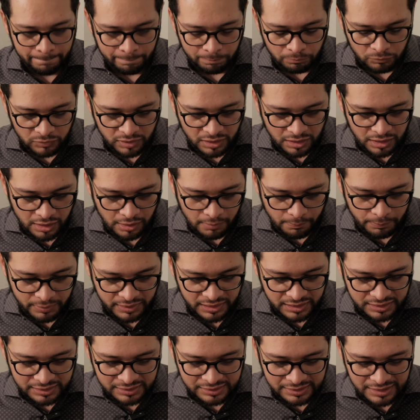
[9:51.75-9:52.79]
but
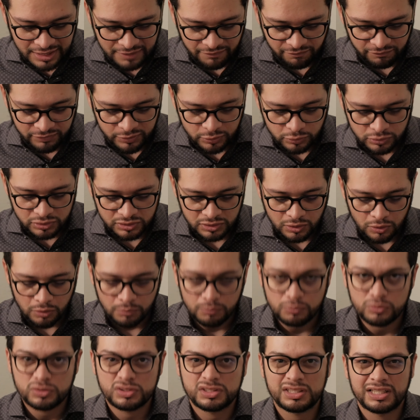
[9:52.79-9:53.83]
it feels
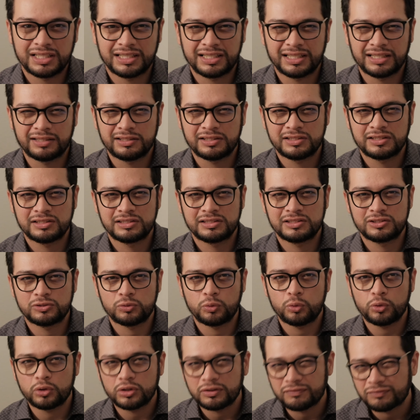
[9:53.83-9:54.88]
almost like a
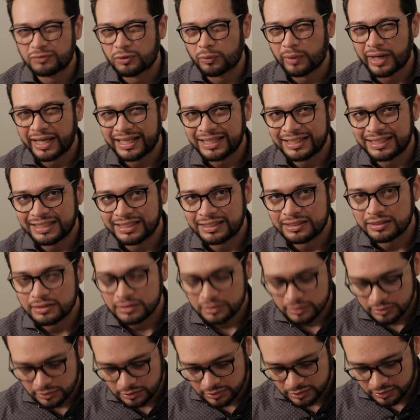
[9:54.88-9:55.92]
sort of grinding
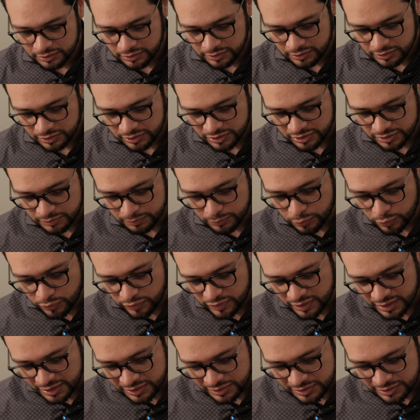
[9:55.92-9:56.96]

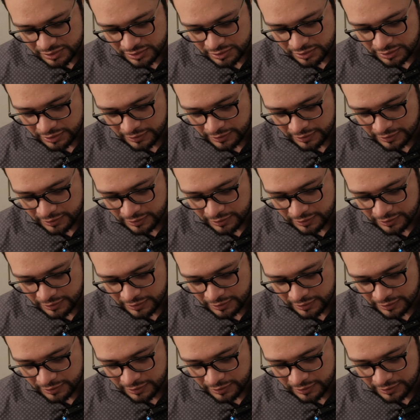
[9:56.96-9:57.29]
smoothness.